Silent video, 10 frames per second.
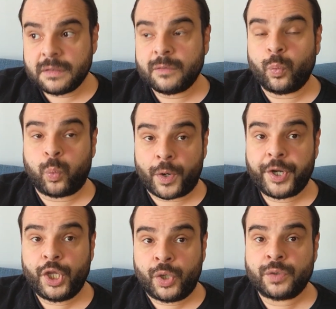
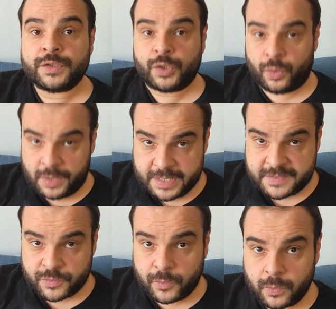working on the
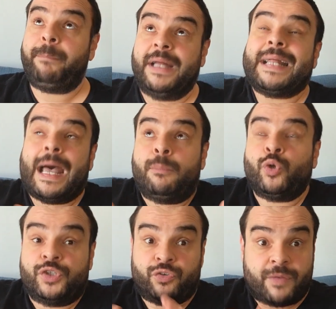cholesterol, but I'm
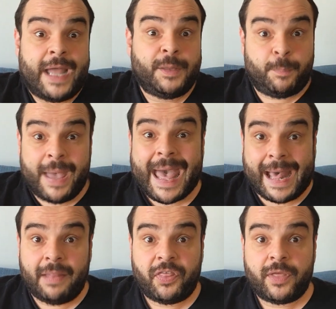on the right
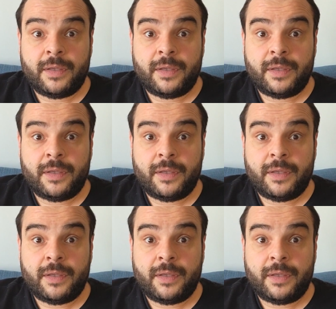path,